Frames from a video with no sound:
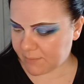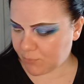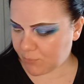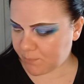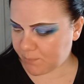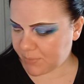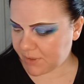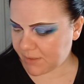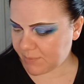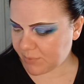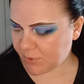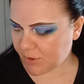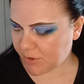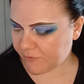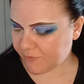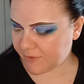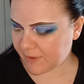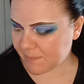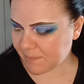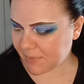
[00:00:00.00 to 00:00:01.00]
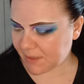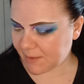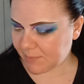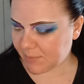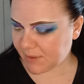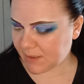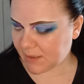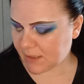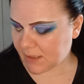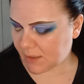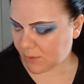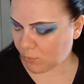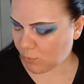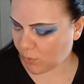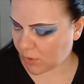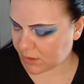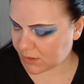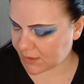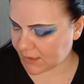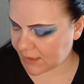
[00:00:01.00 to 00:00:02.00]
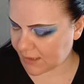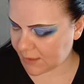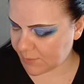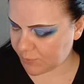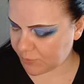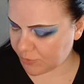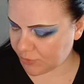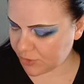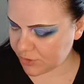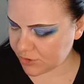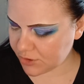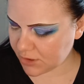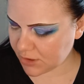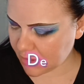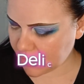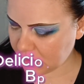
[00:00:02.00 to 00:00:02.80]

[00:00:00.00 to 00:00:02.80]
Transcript: Bperfect BPE 1.8 brush,